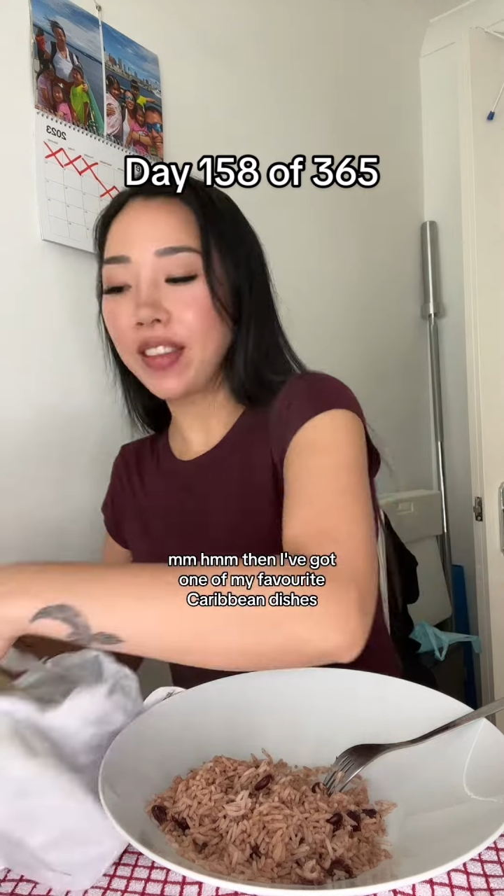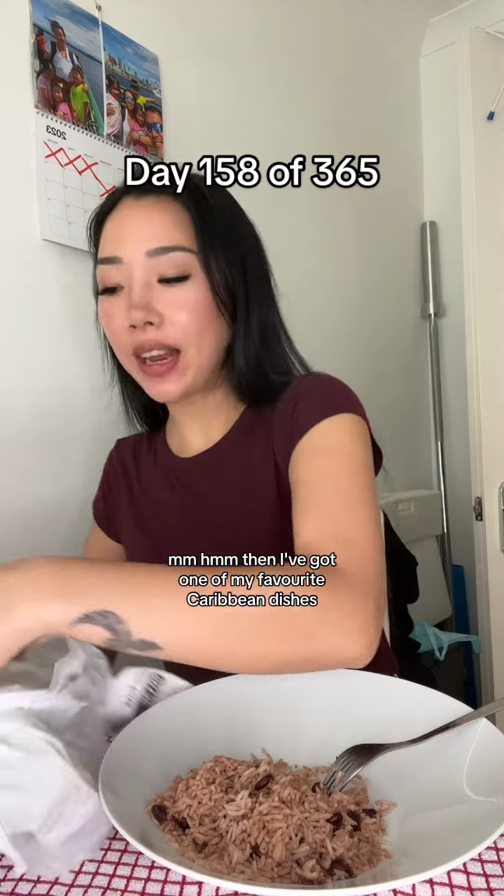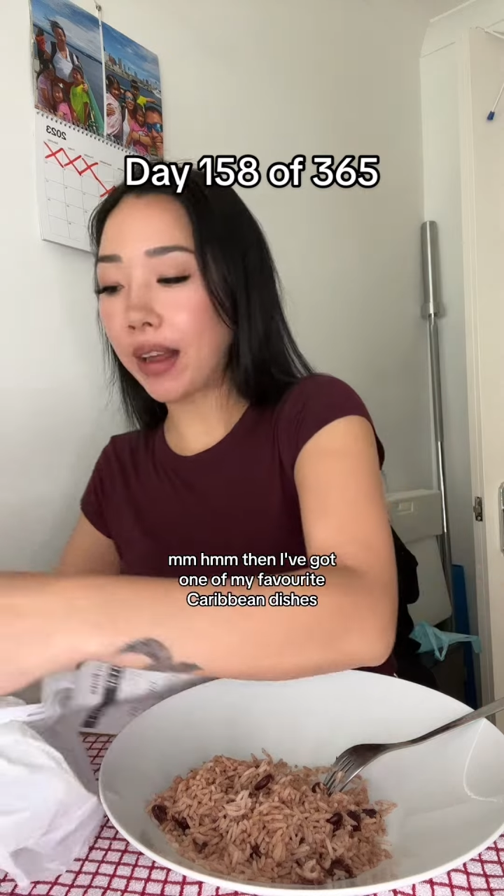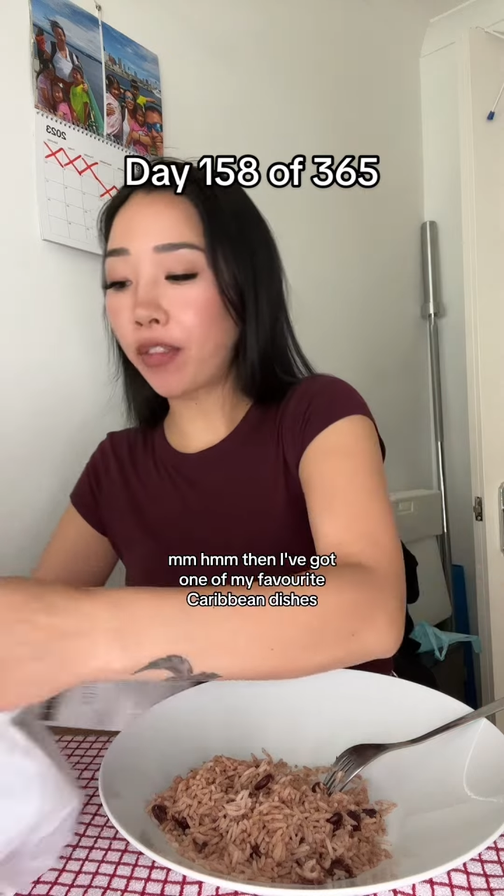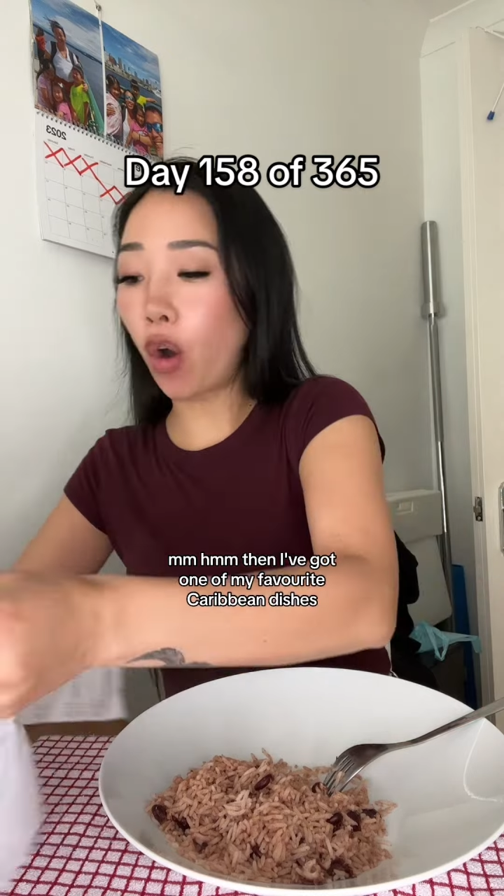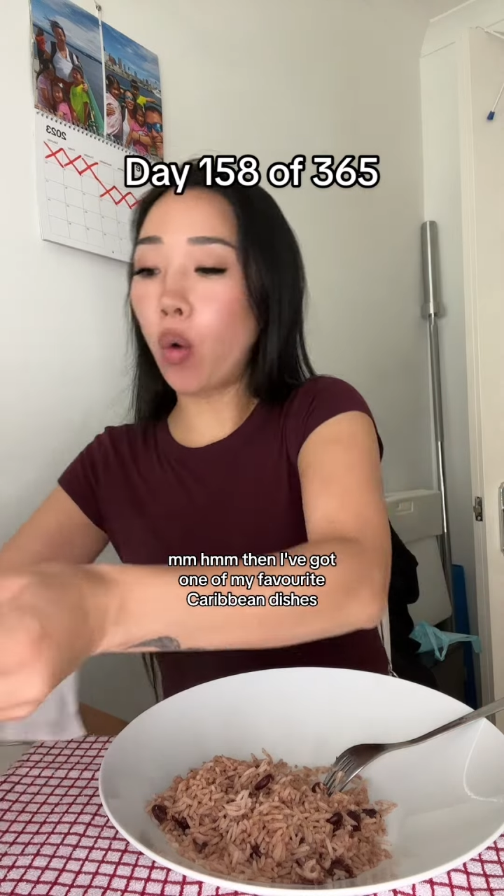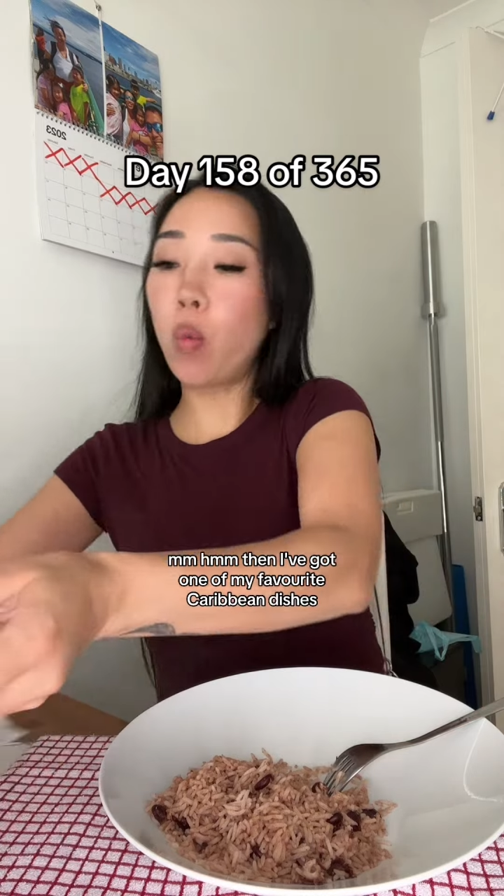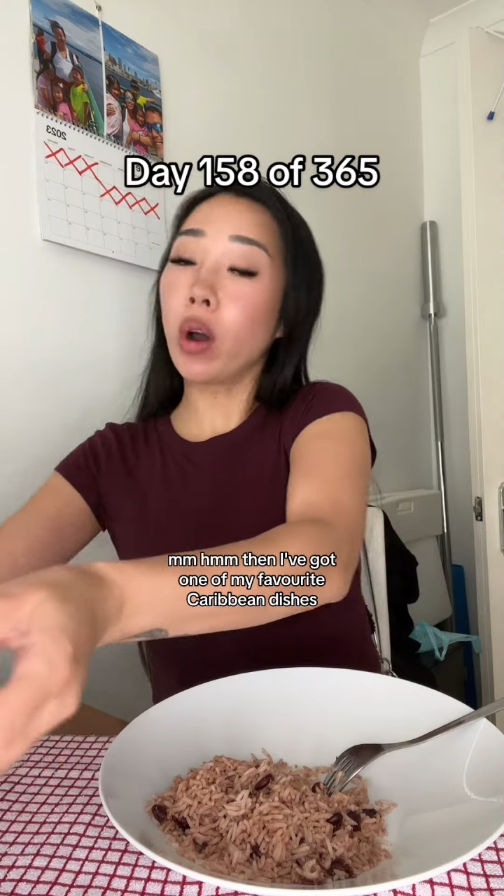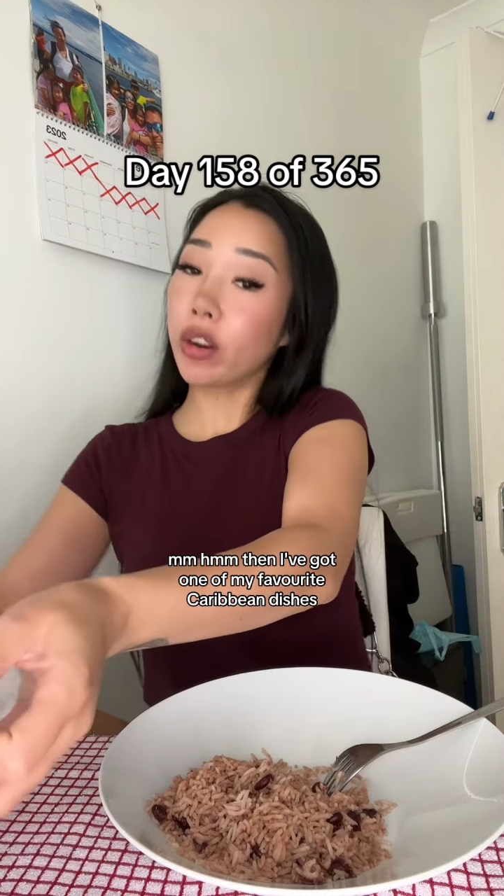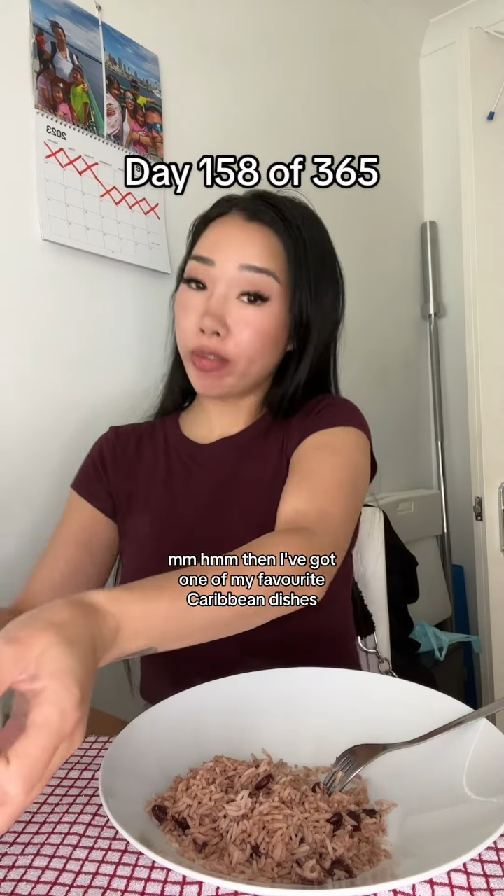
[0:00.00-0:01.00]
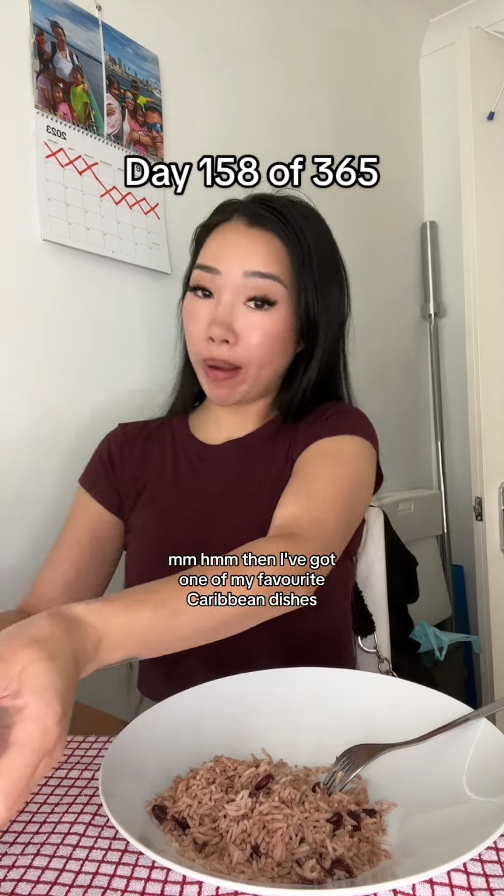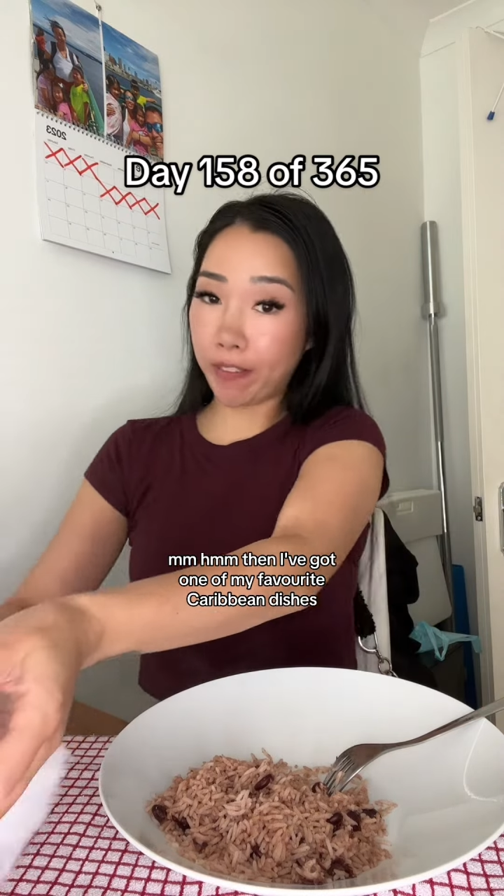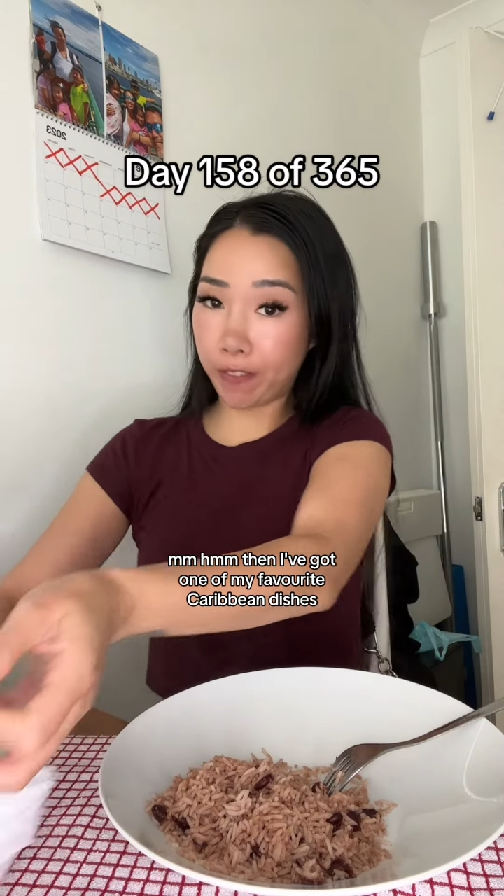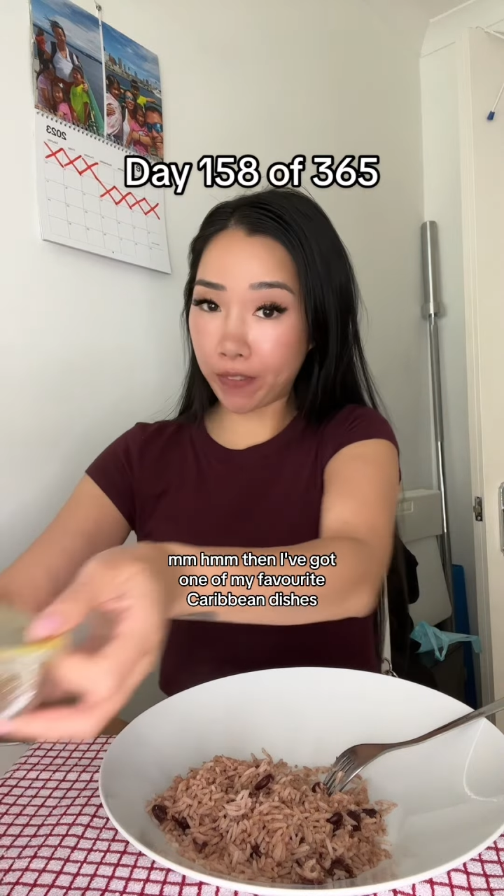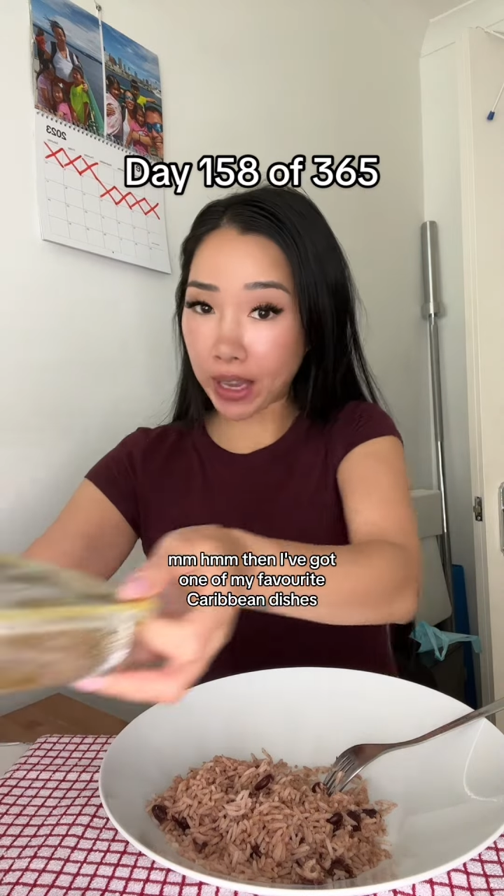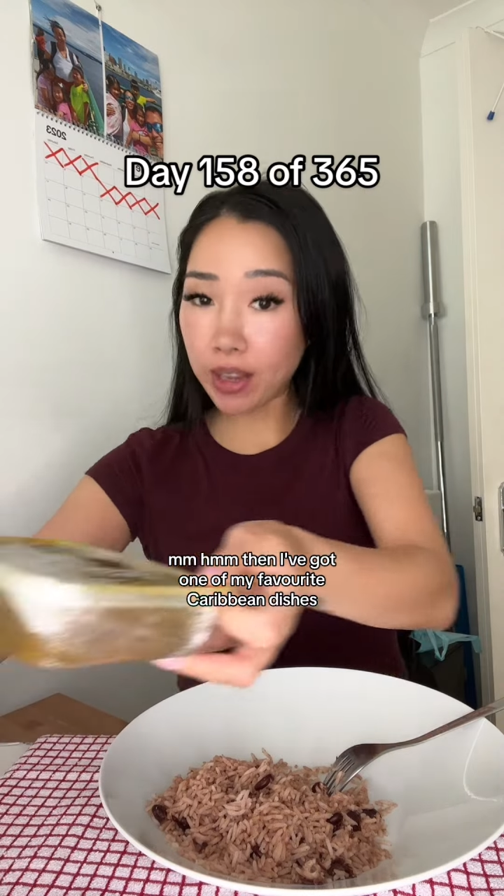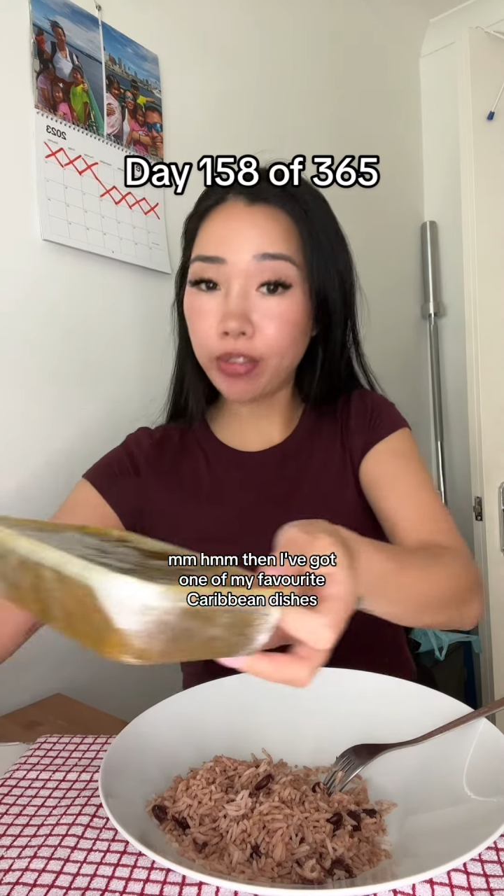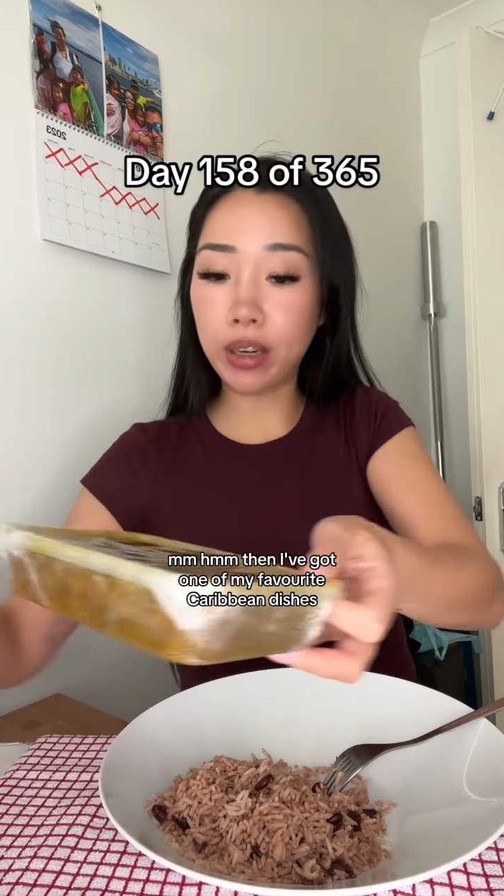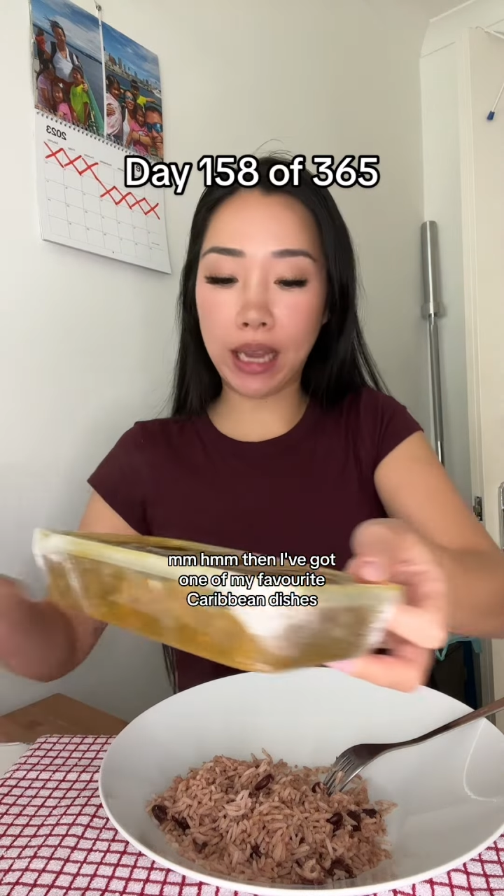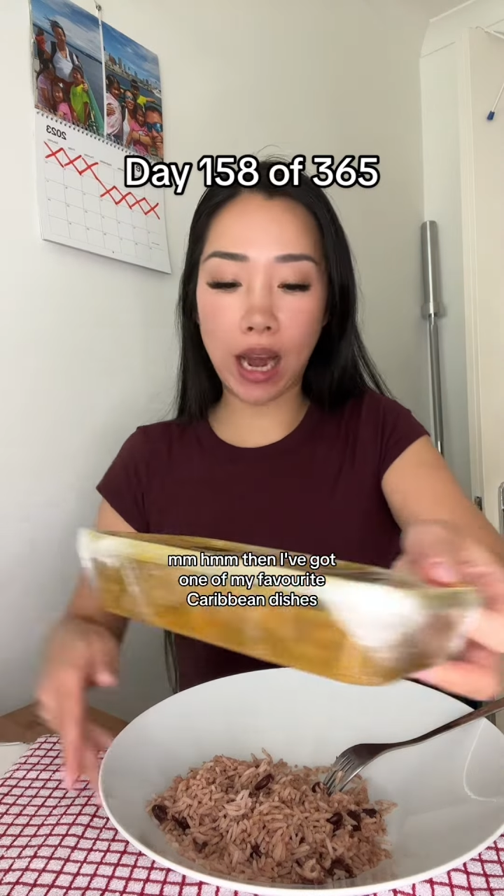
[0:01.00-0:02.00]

Then I've got one of my favorite